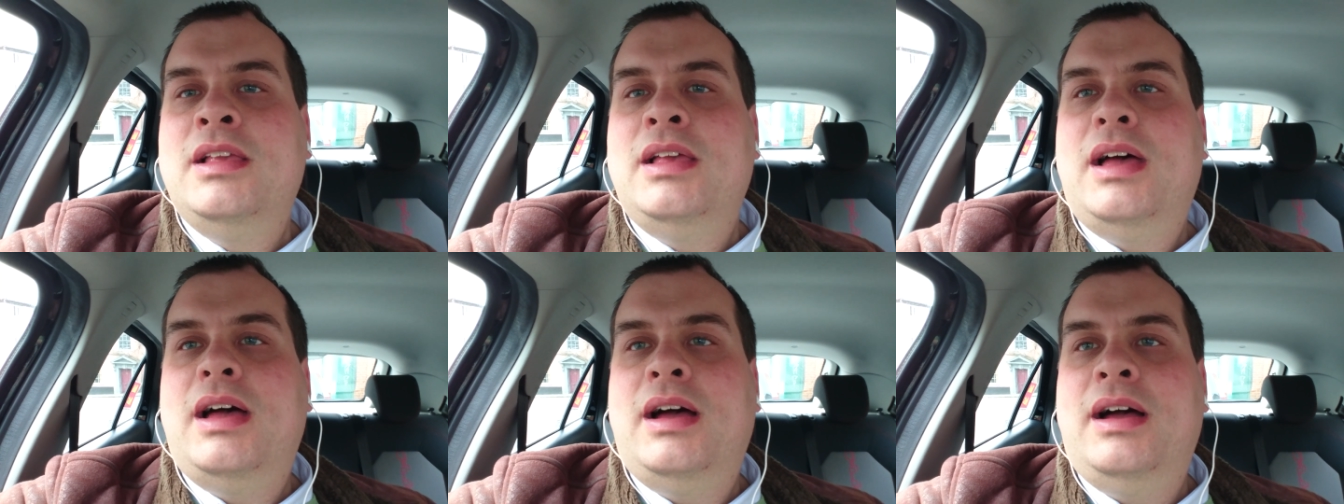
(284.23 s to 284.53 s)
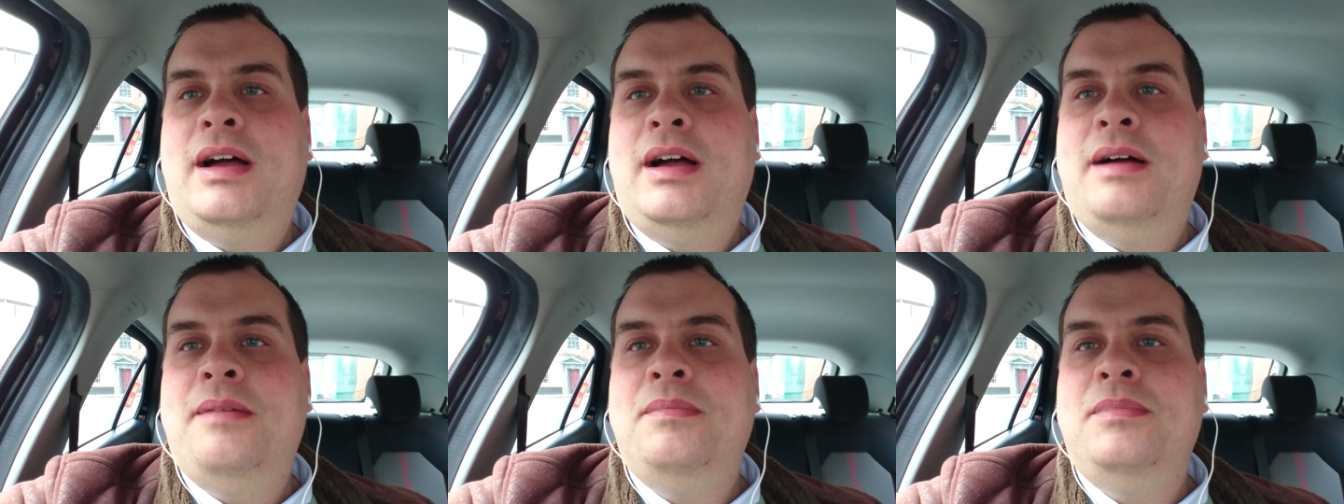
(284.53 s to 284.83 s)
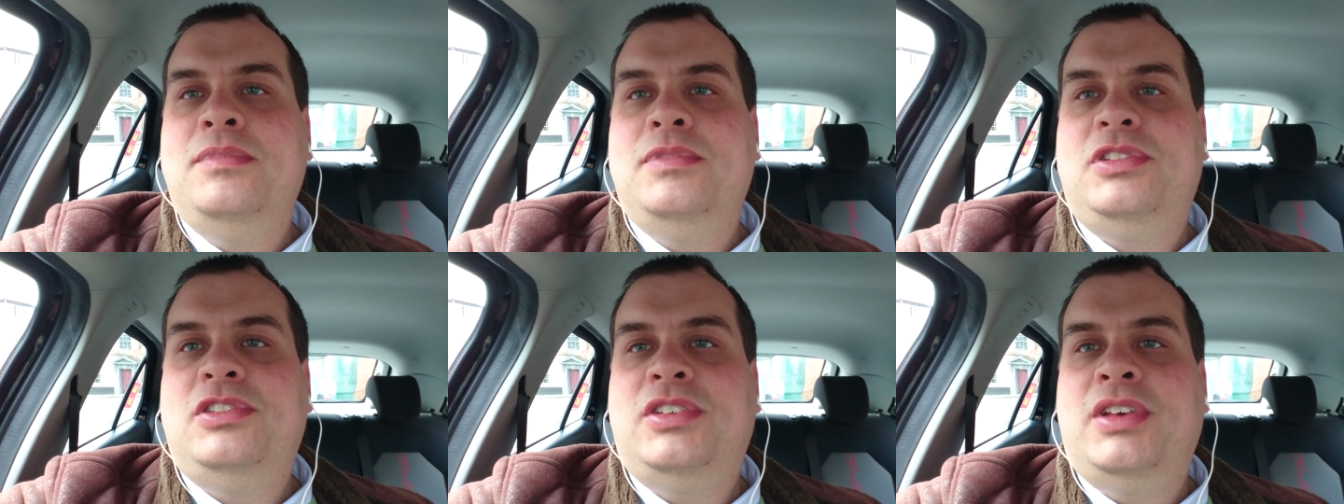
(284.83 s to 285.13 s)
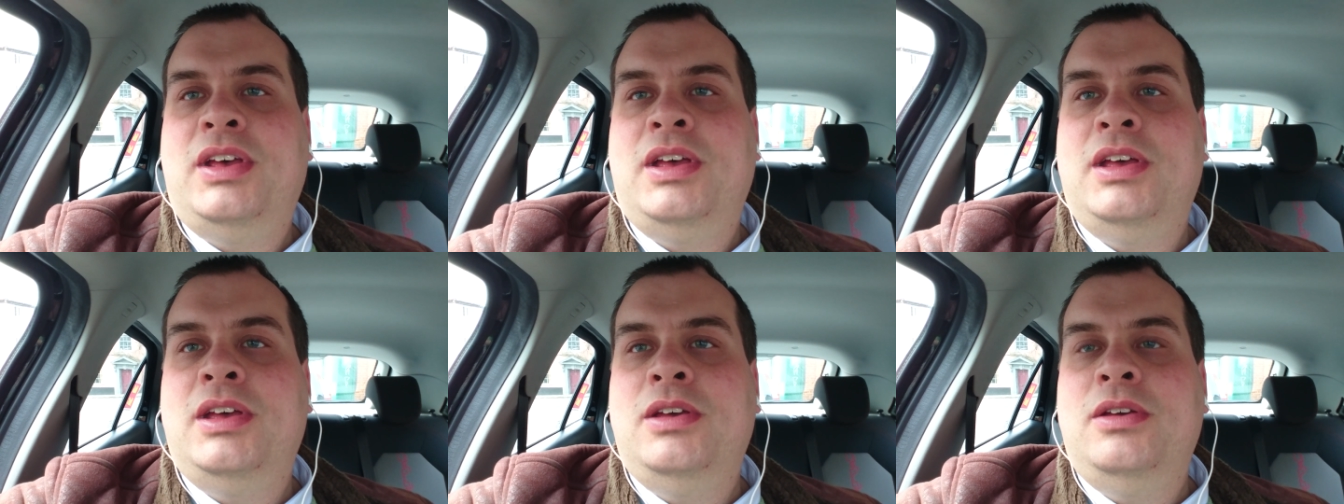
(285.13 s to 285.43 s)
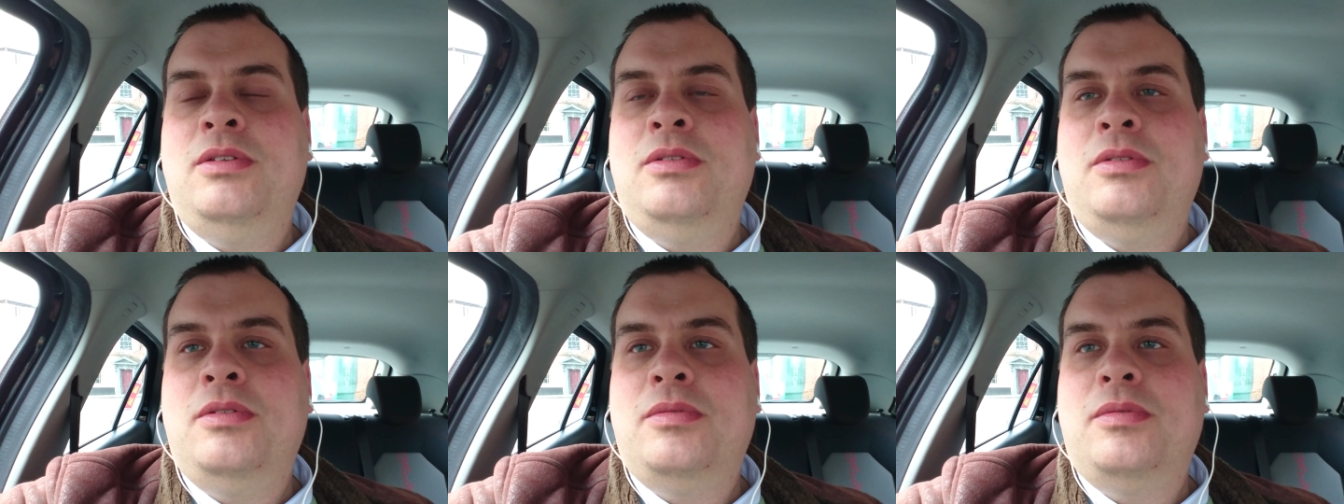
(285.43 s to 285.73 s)
Um,
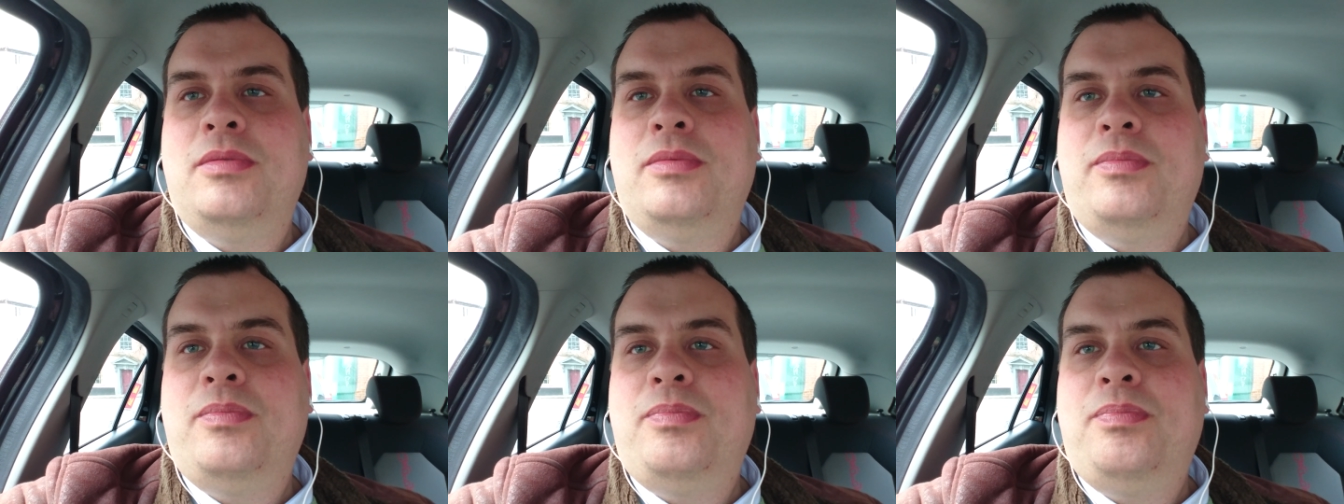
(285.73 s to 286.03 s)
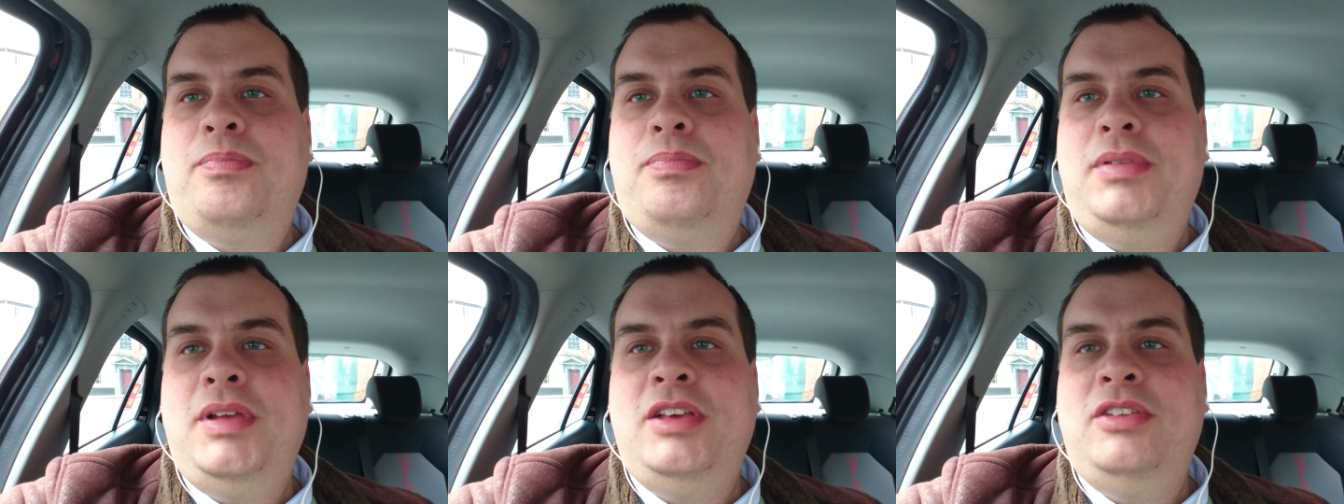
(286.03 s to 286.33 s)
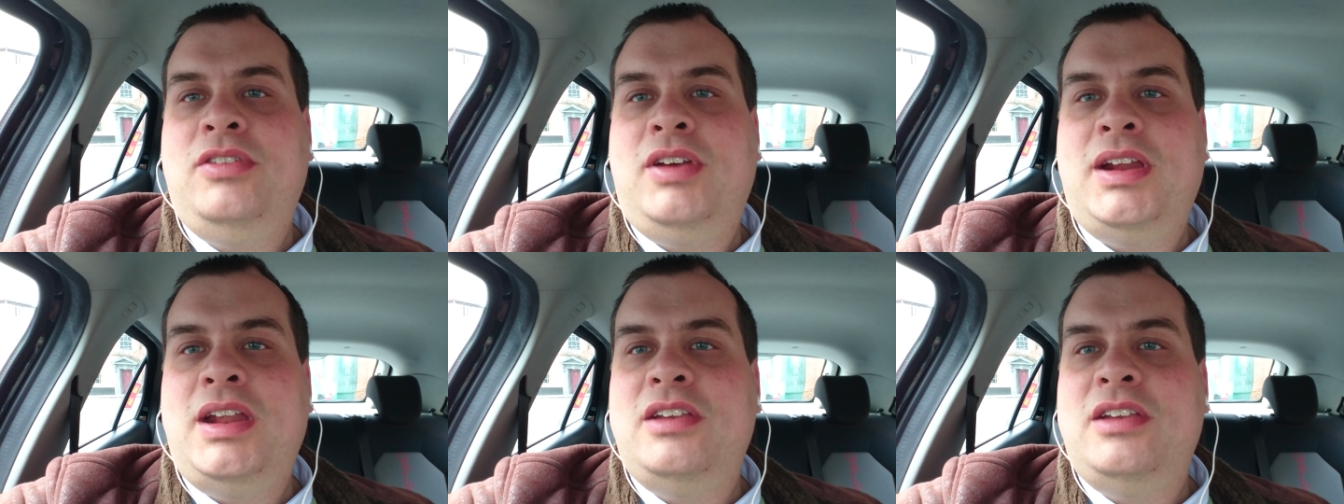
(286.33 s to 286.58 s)
so please do get